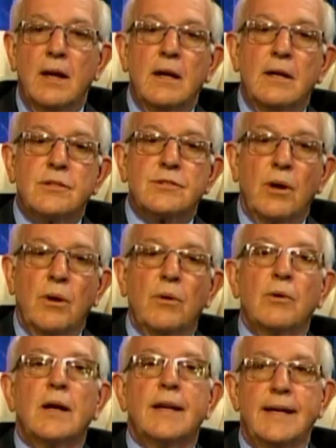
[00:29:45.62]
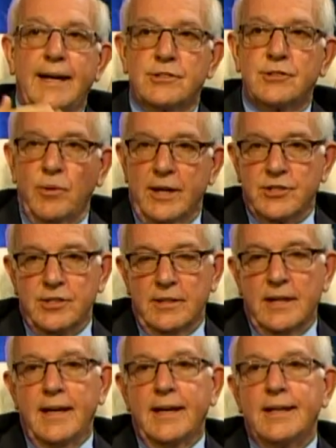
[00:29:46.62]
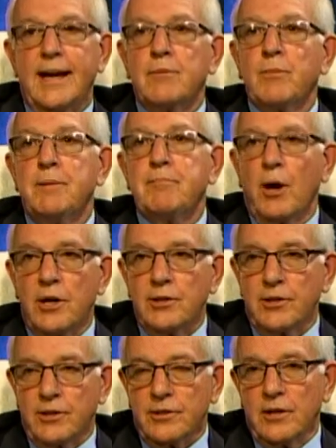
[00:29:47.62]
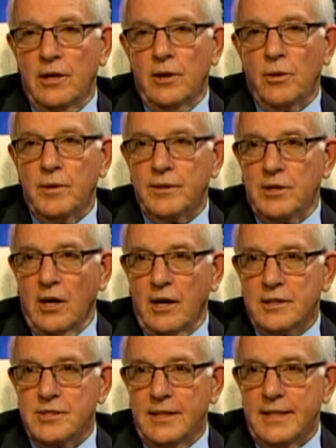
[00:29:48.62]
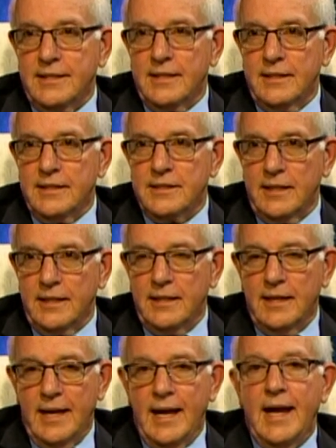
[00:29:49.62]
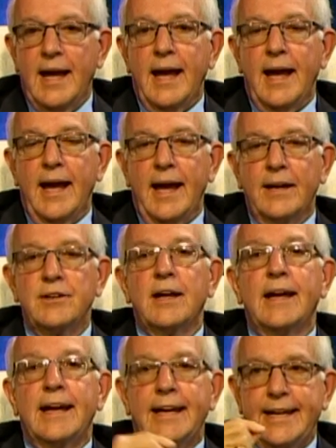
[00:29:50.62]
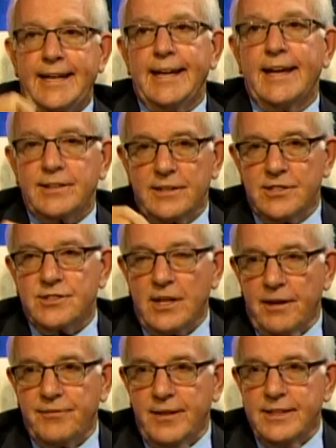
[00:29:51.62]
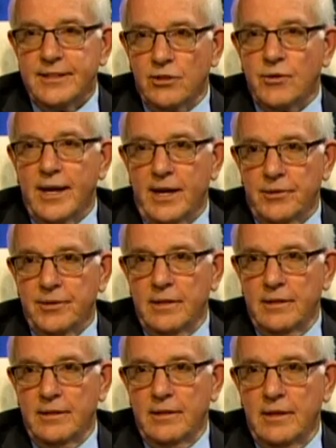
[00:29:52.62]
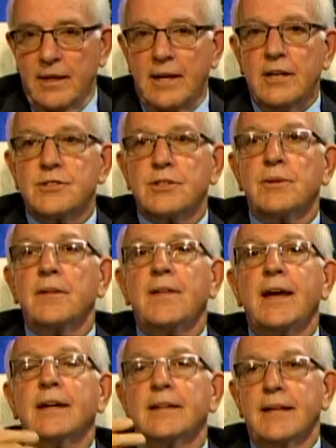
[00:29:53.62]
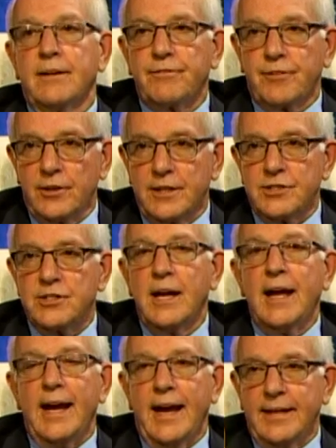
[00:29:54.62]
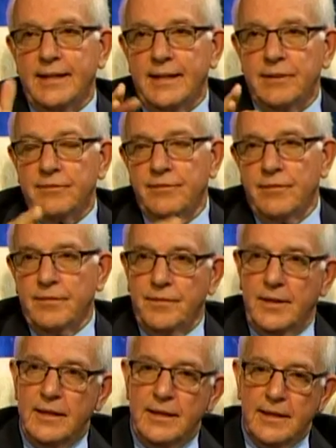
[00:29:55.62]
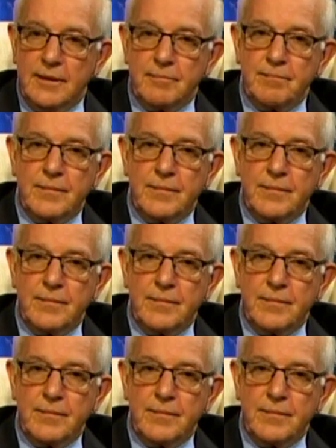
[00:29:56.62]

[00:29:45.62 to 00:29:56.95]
So next question, can we partner with Cox and AT&T and get the stuff in the ground so that they can then furnish and give the